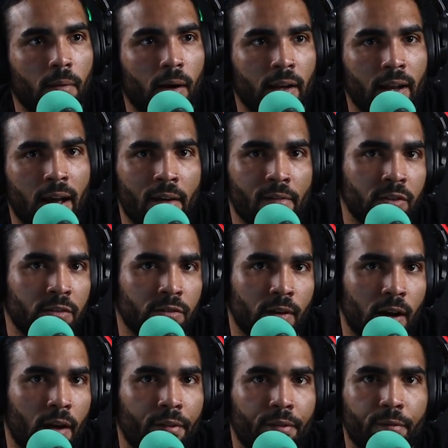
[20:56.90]
on average
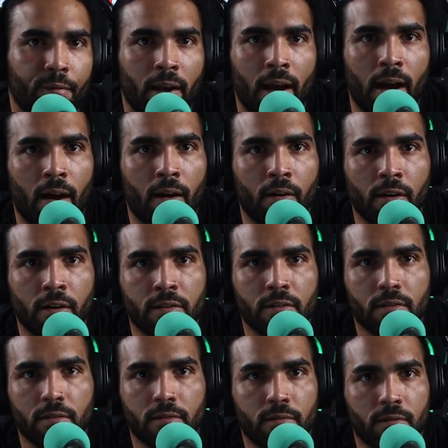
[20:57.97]
around 3 hours,
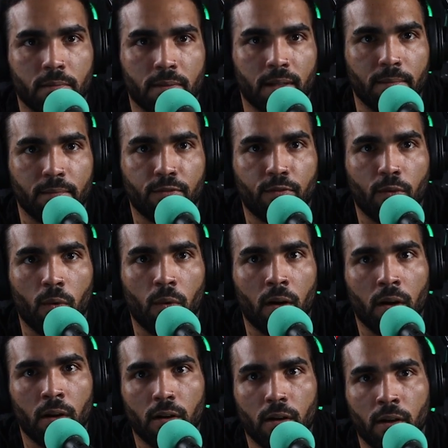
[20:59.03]
sometimes
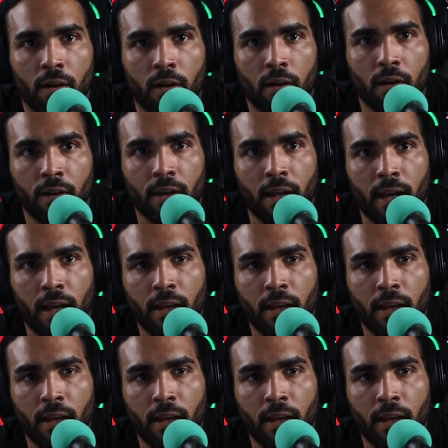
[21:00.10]
four a night.